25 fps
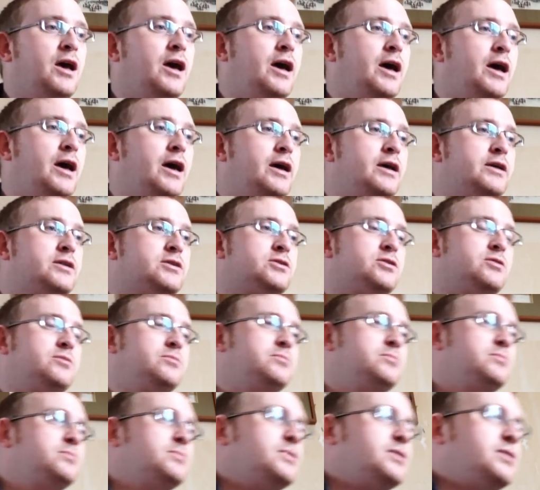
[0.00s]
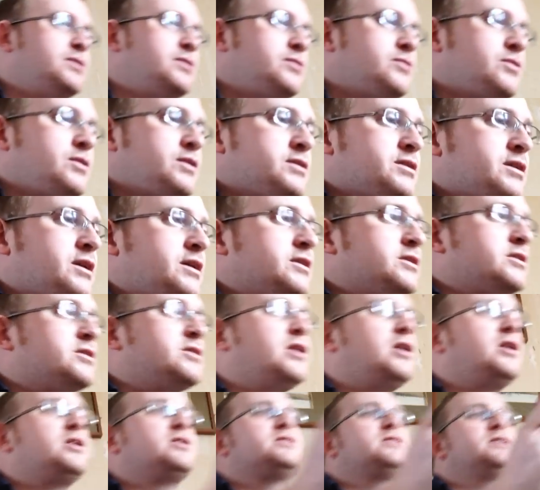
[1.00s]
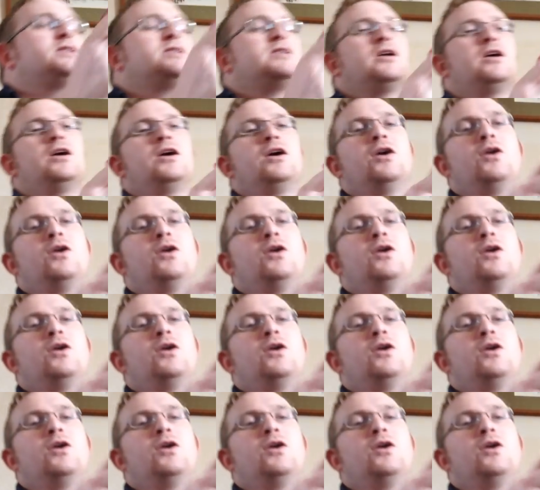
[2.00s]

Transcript: Let's get started.